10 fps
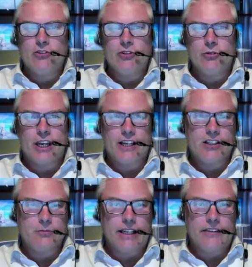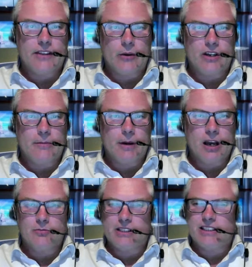Suchek has played there in the
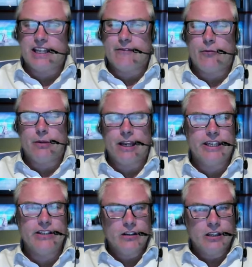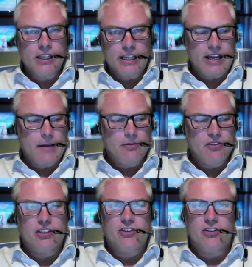past, but he's never played in that
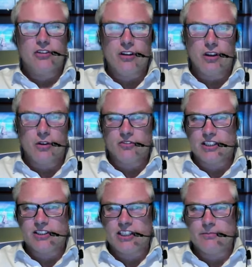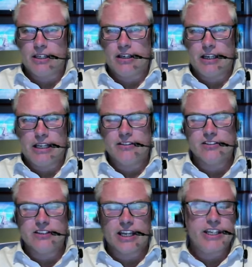position since he's been at London
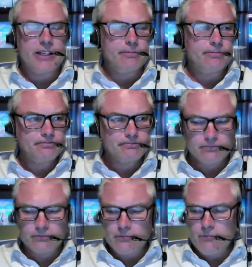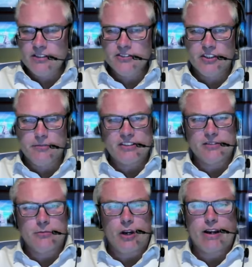Stadium, to the best
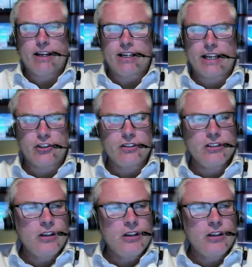of my recollection.